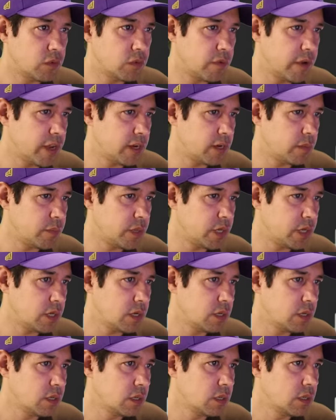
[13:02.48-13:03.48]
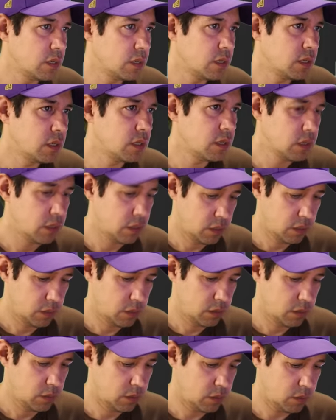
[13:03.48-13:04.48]
this around a bit.
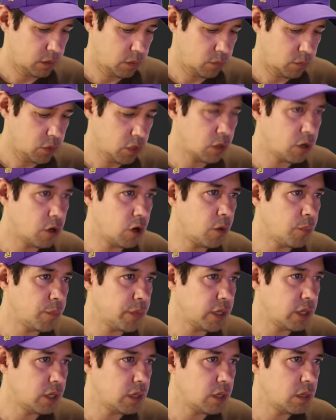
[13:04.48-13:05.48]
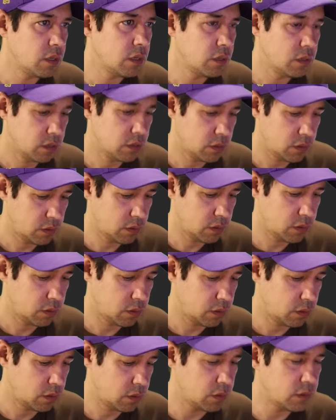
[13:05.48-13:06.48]
So I'm gonna copy,
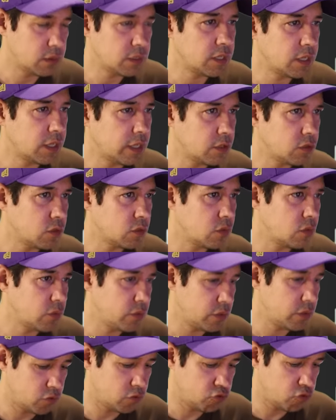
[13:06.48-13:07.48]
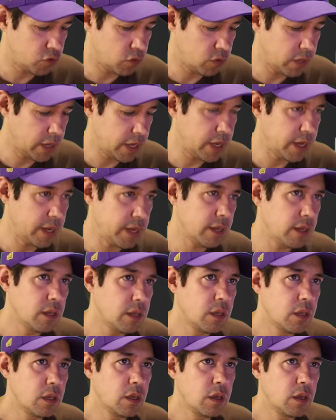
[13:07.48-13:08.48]
I'm gonna select all with Control A,
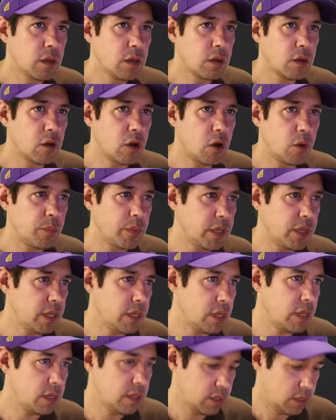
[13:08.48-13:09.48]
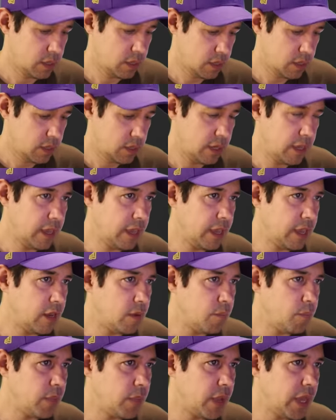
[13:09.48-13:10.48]
copy
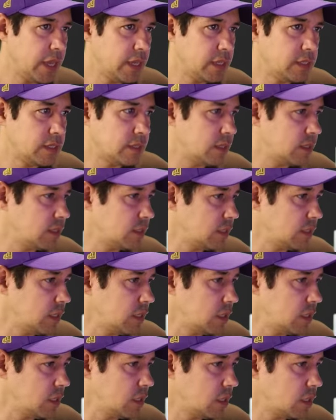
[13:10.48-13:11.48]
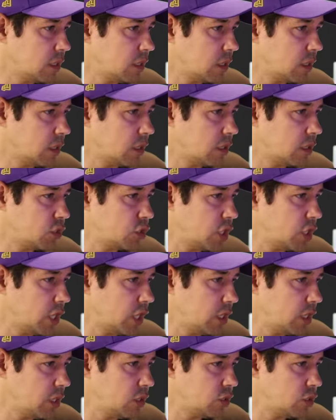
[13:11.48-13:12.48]
and paste this in. I'm gonna
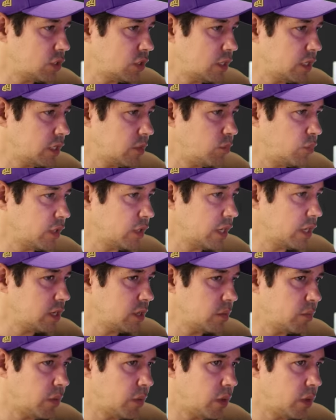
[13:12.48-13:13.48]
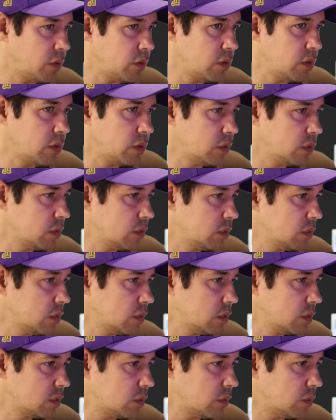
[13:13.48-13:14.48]
change the blend mode
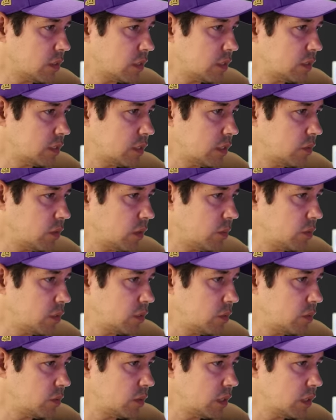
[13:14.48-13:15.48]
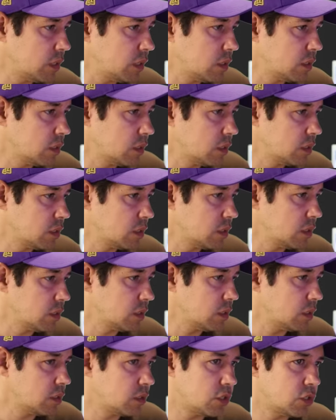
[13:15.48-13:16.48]
so I can see what I'm doing.
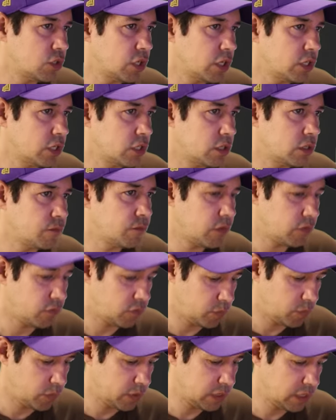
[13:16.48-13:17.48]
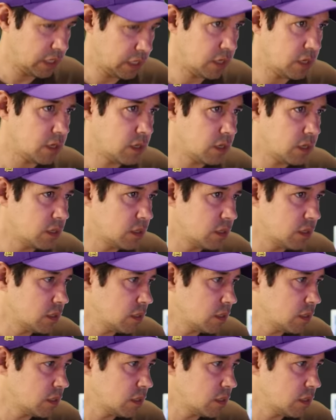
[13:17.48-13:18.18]
Let's just change it to 50%